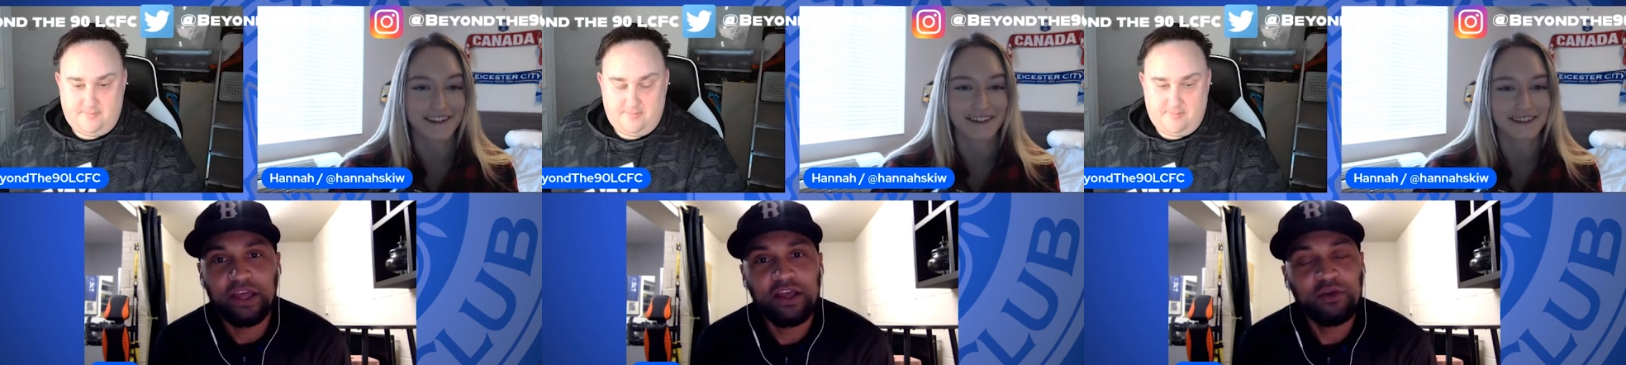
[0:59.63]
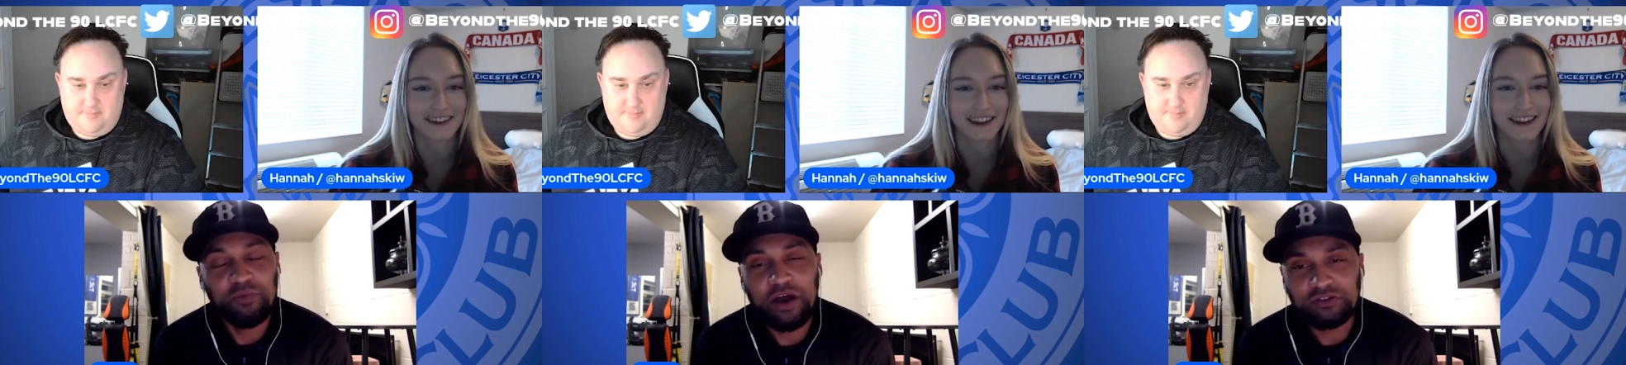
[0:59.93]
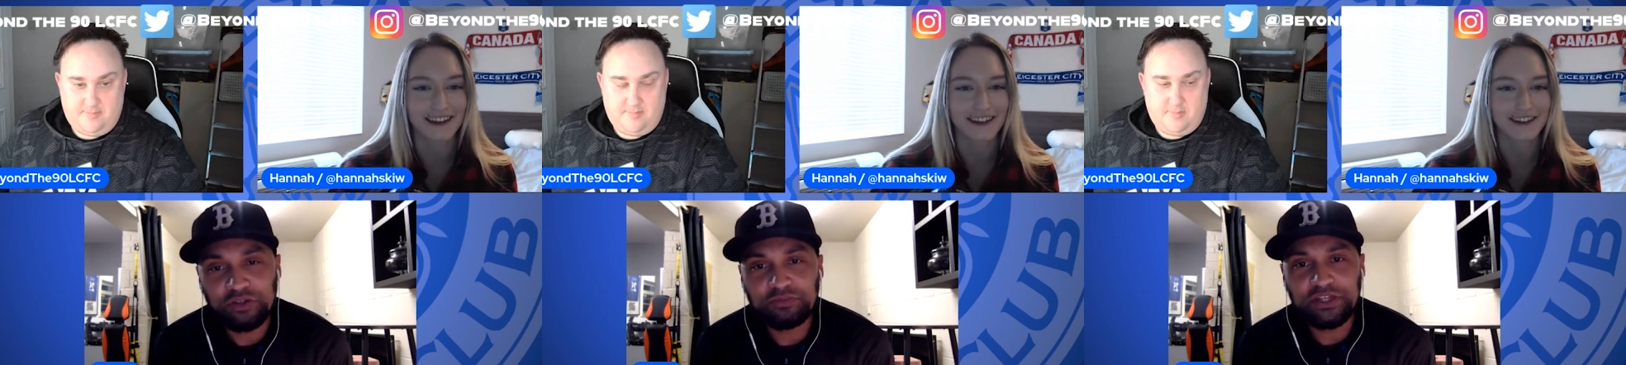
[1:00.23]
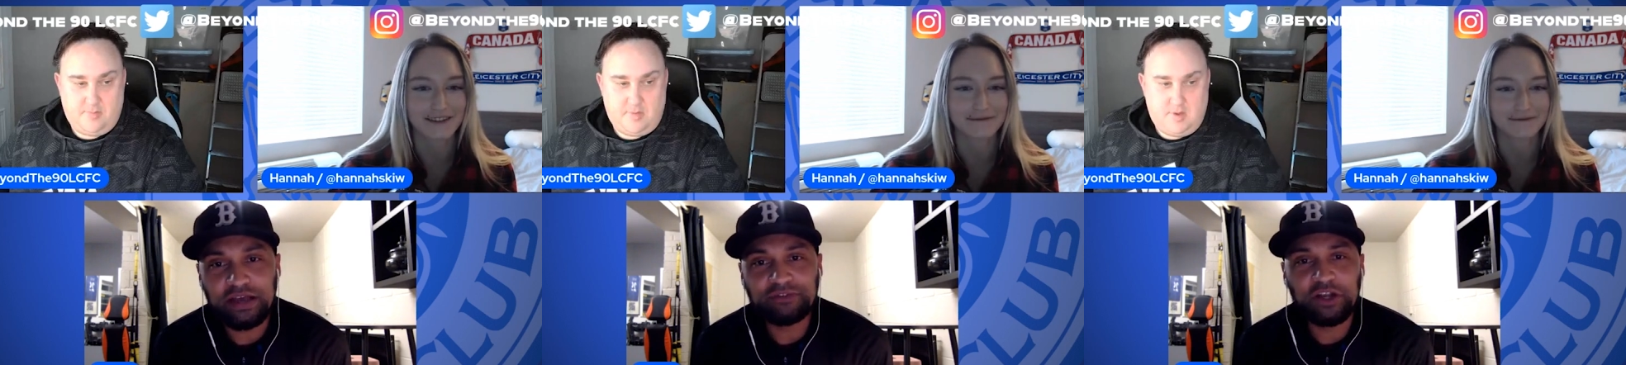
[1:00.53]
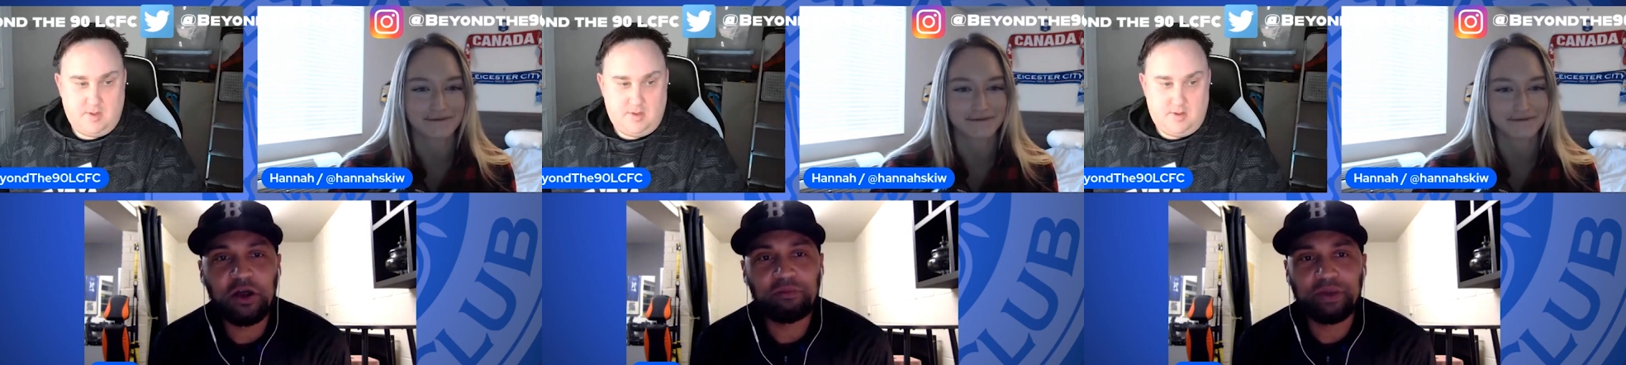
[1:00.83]
Speaker 1: Of, well, sometimes you. a
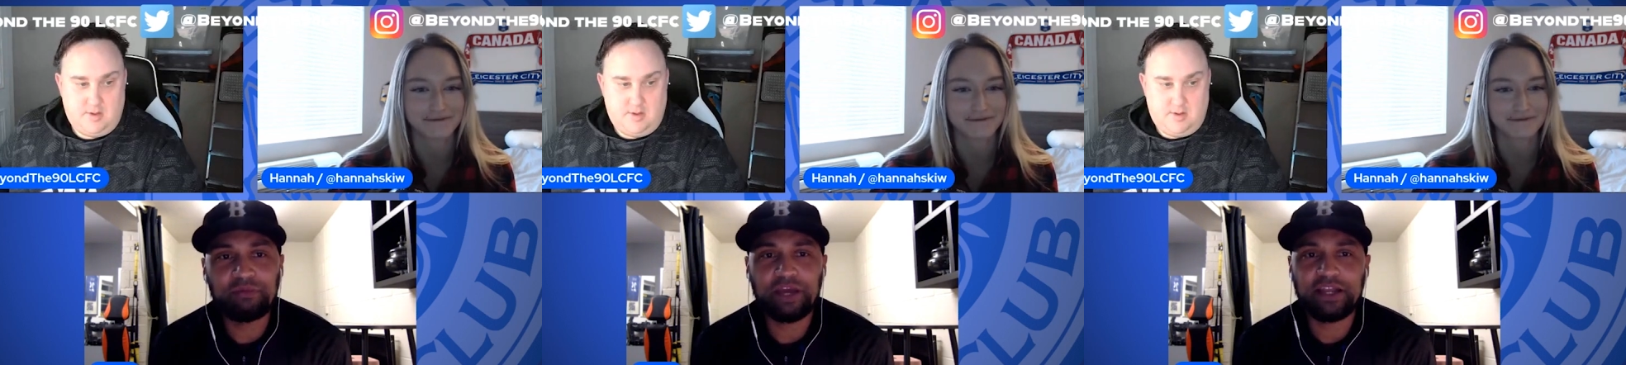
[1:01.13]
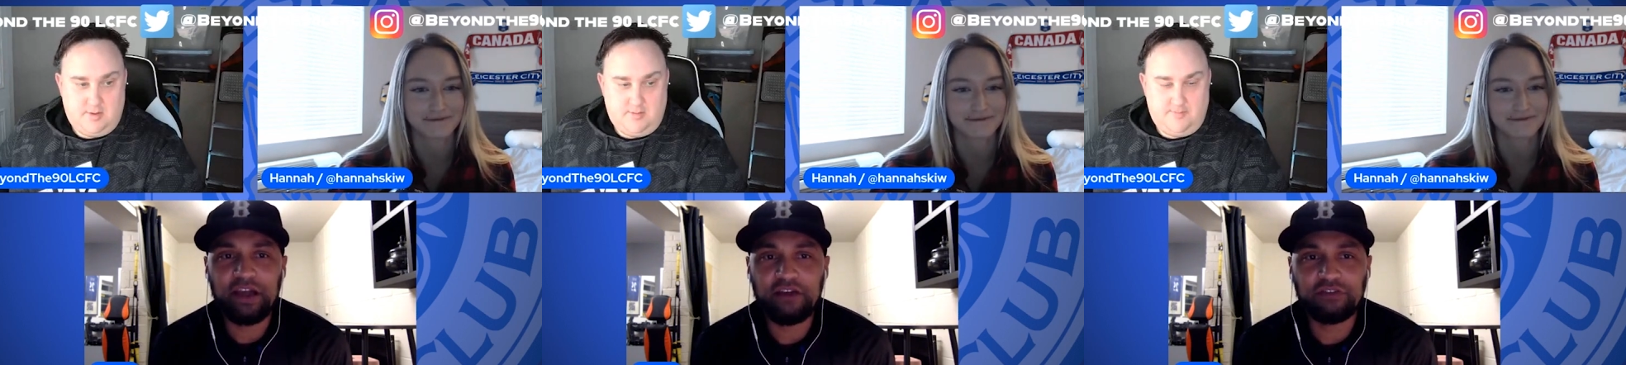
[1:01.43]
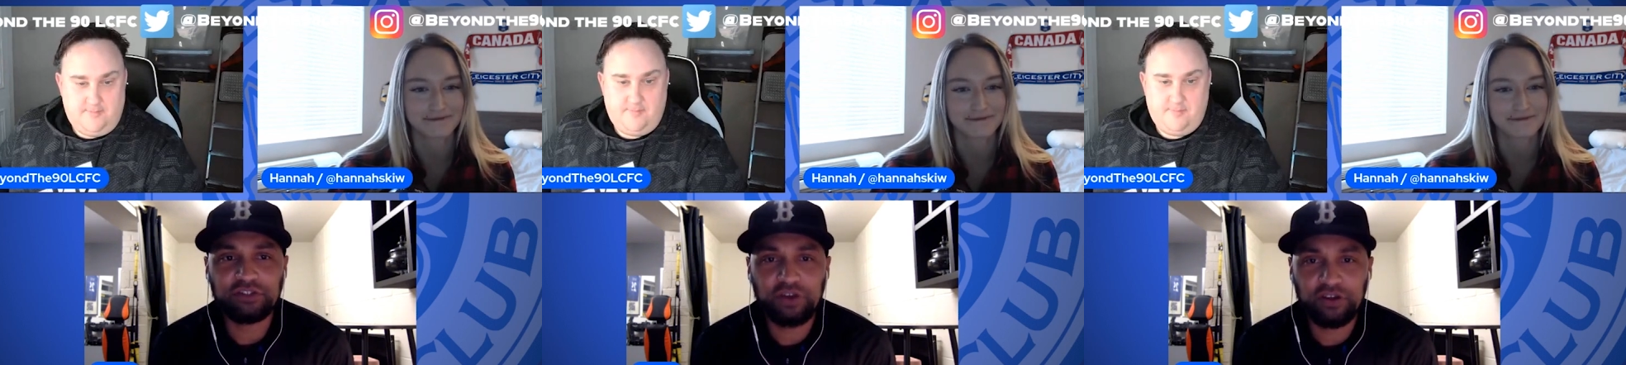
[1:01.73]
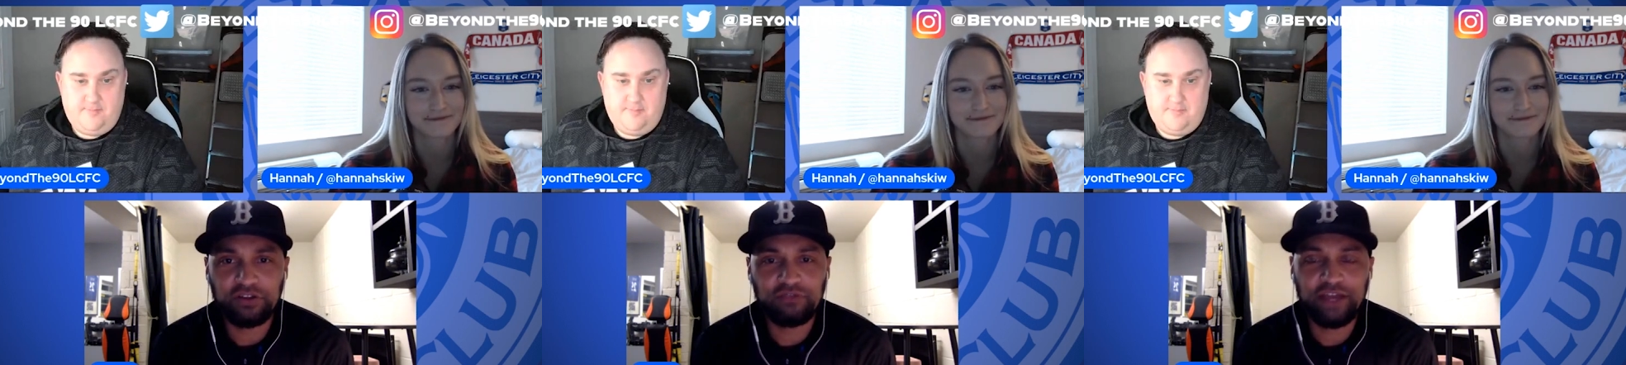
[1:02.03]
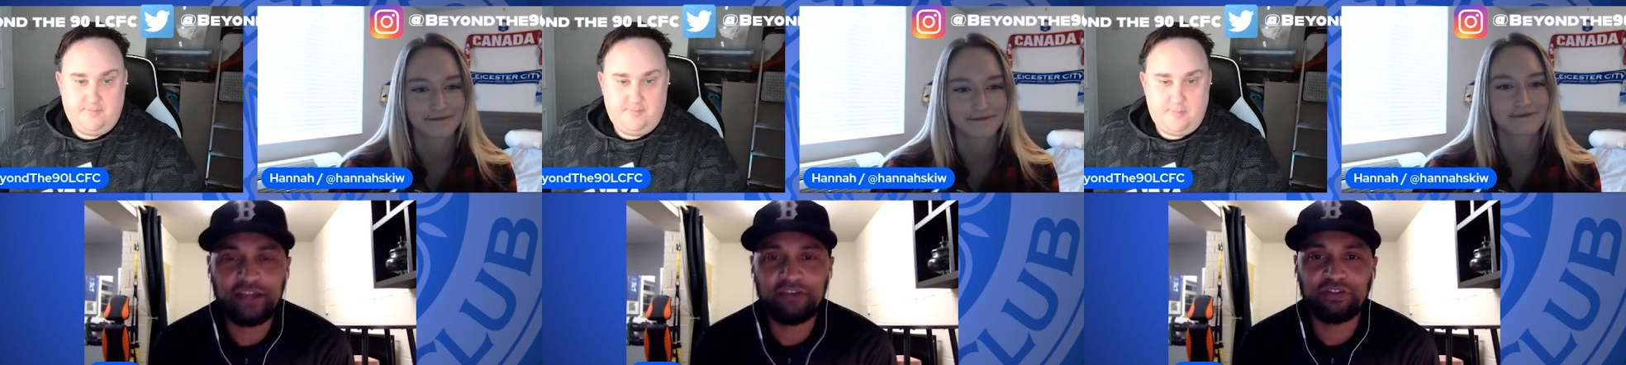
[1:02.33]
lot of people get nervous going on the
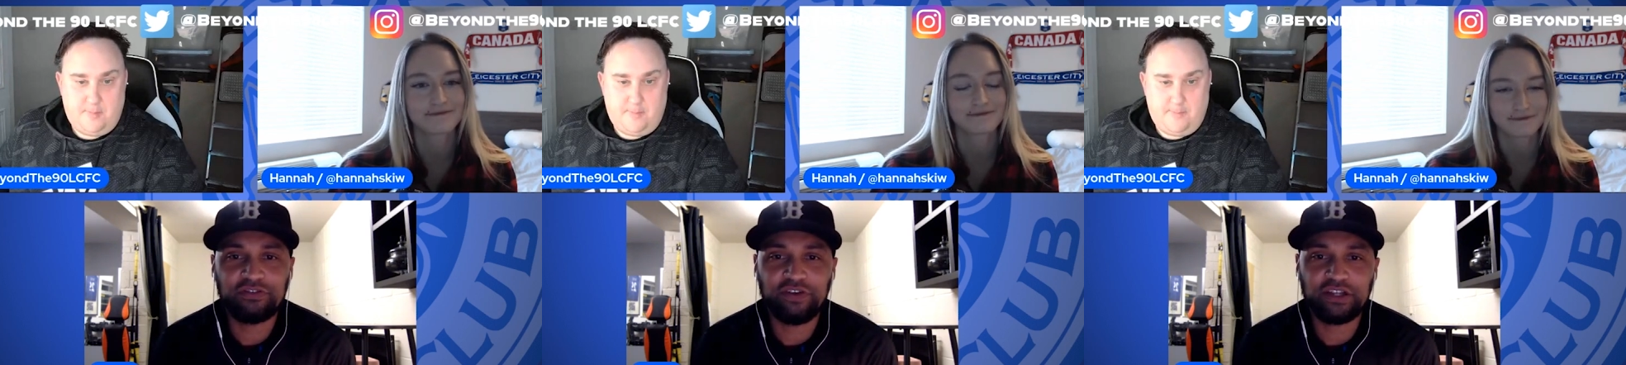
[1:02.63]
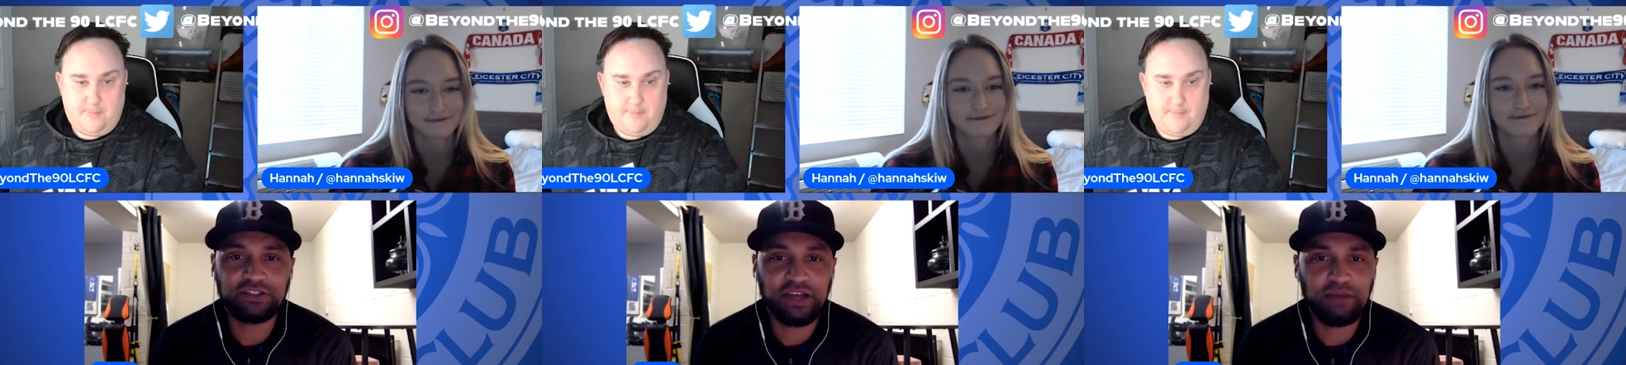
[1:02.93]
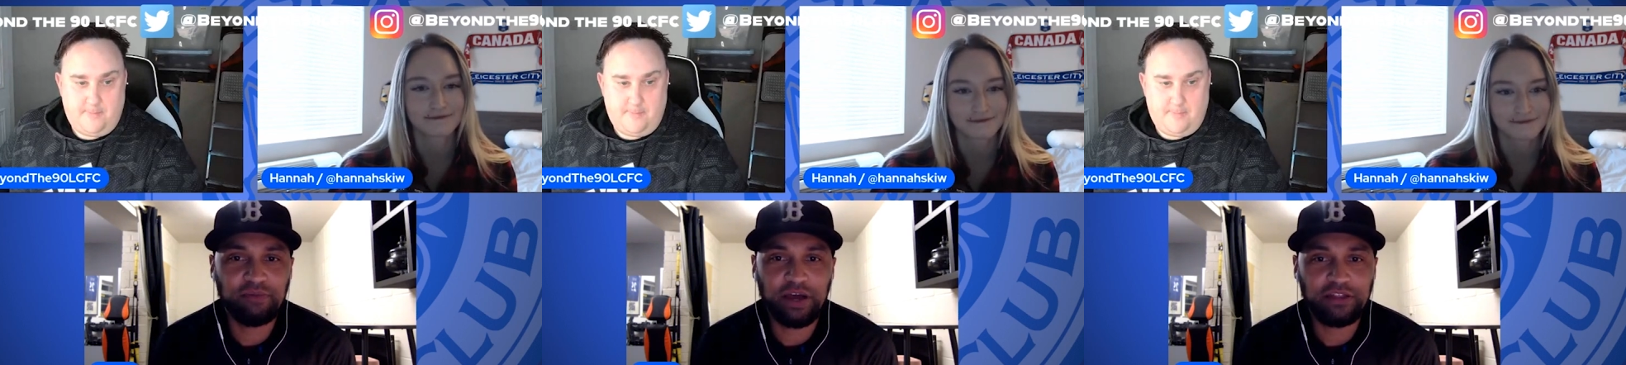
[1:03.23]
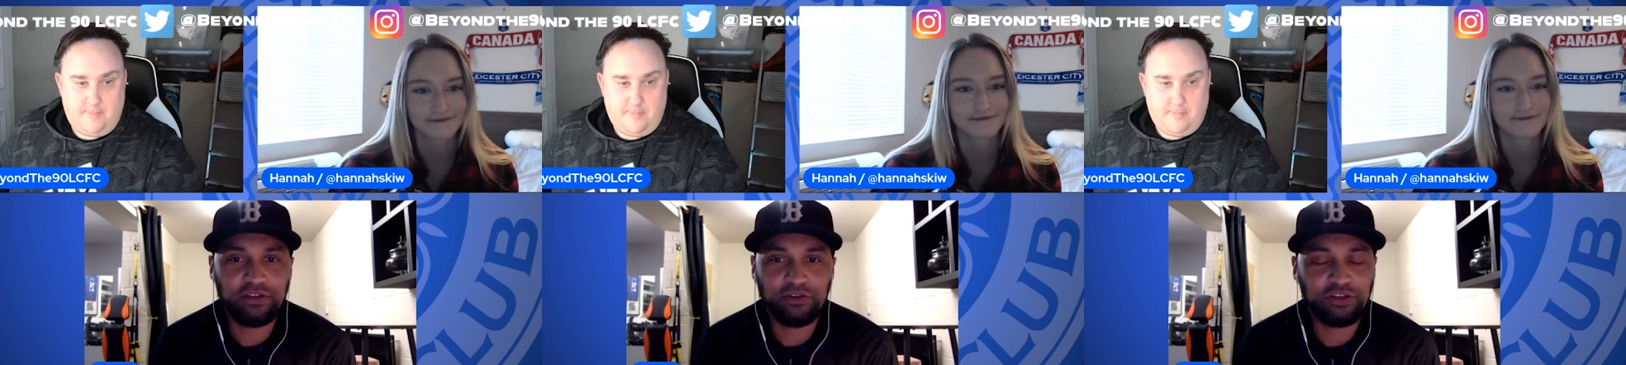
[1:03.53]
radio for the first time, but I thought